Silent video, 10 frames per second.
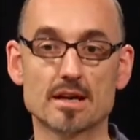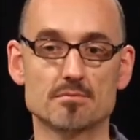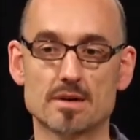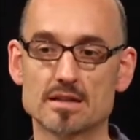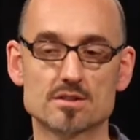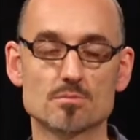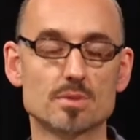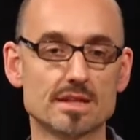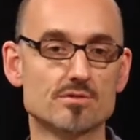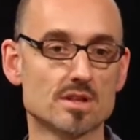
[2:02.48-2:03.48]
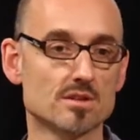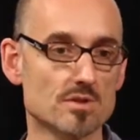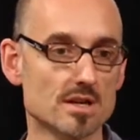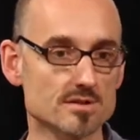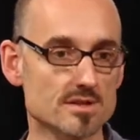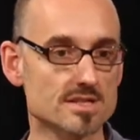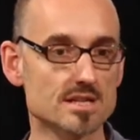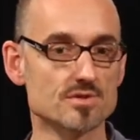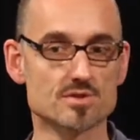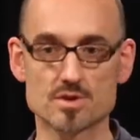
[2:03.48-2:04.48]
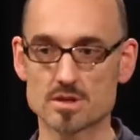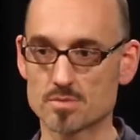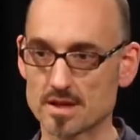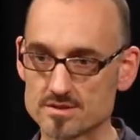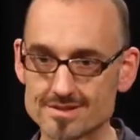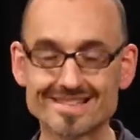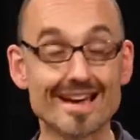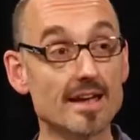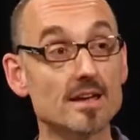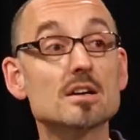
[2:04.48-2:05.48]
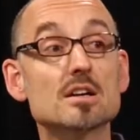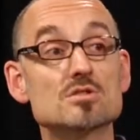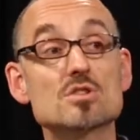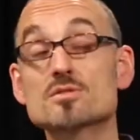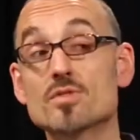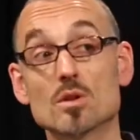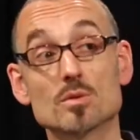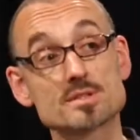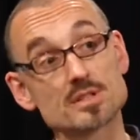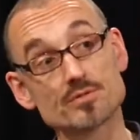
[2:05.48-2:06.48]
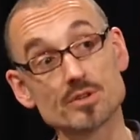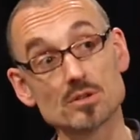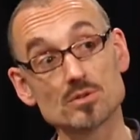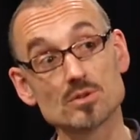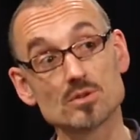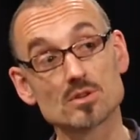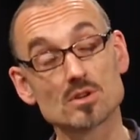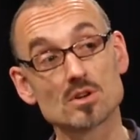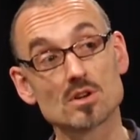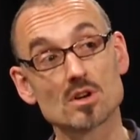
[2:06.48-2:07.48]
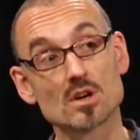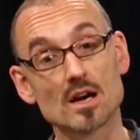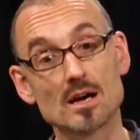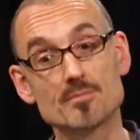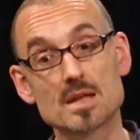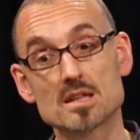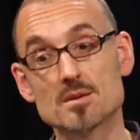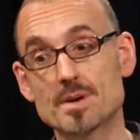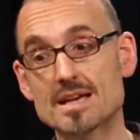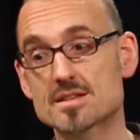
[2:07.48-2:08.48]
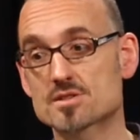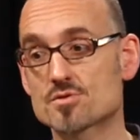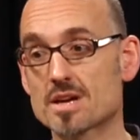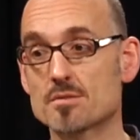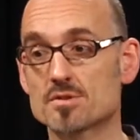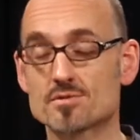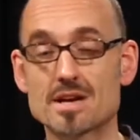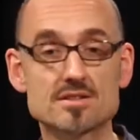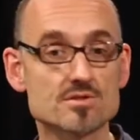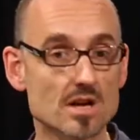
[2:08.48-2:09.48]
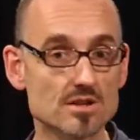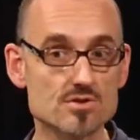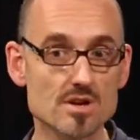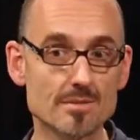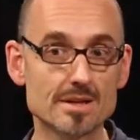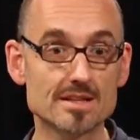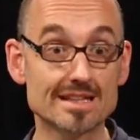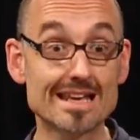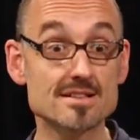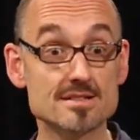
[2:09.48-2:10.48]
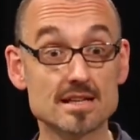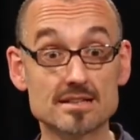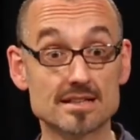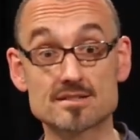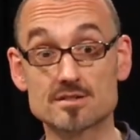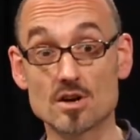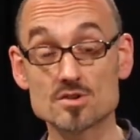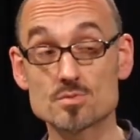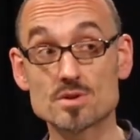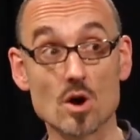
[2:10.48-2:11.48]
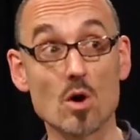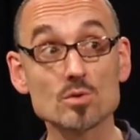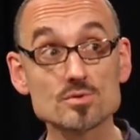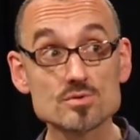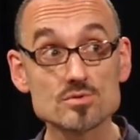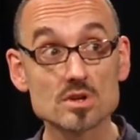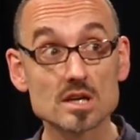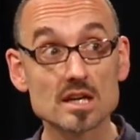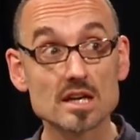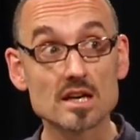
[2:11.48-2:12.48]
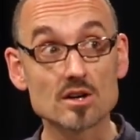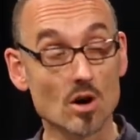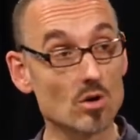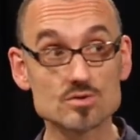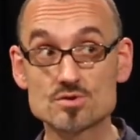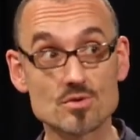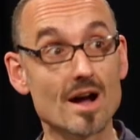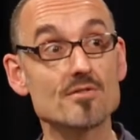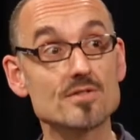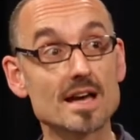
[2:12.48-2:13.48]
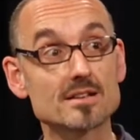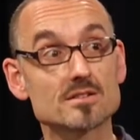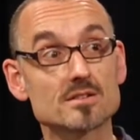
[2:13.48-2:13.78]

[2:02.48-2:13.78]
I don't believe you can write a successful screenplay today just following Sid Field. The basic 3-act structure, I mean, again, it goes with goals. Goals drive that.